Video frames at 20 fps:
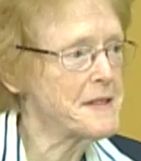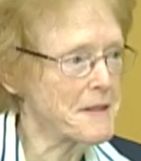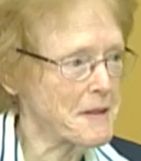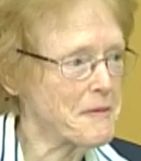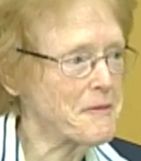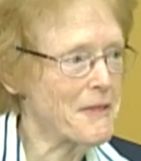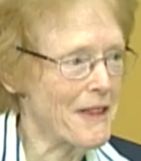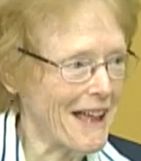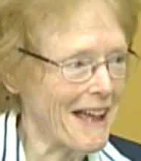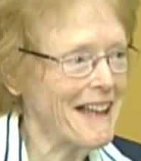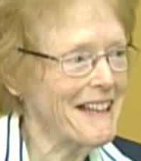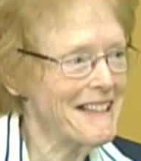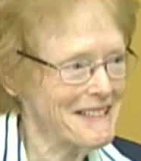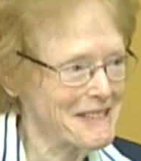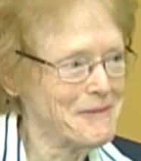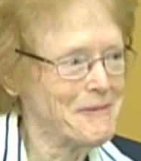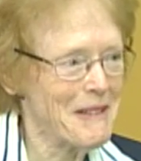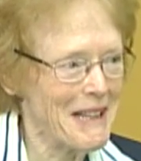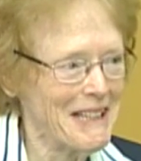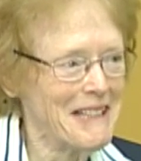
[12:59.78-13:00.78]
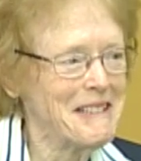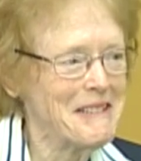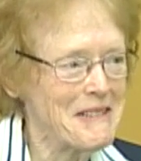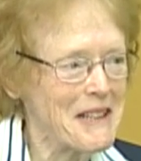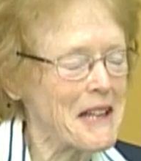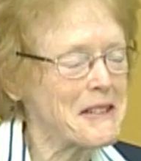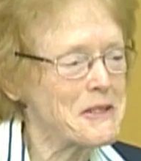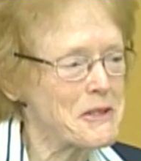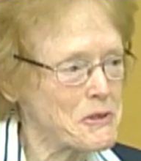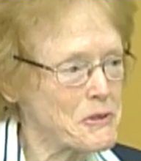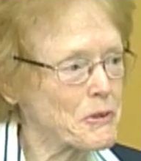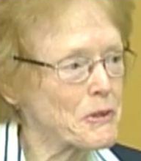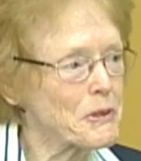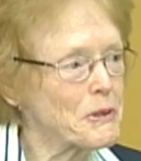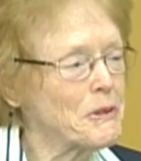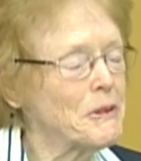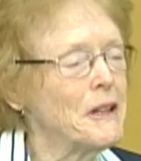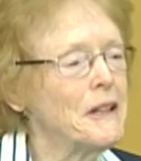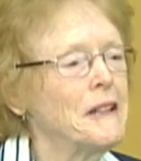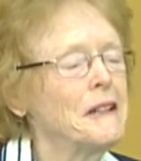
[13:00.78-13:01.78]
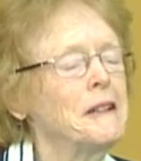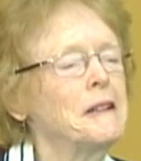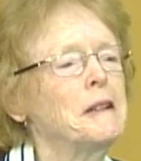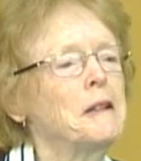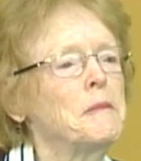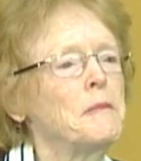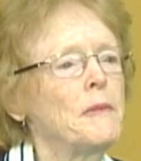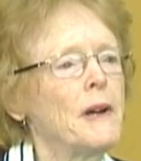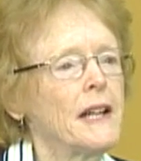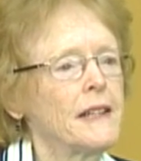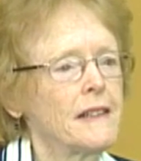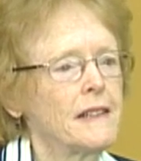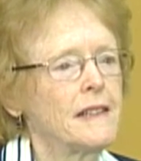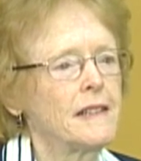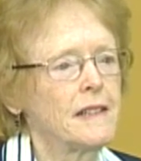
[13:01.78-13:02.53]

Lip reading: of that. That's true. But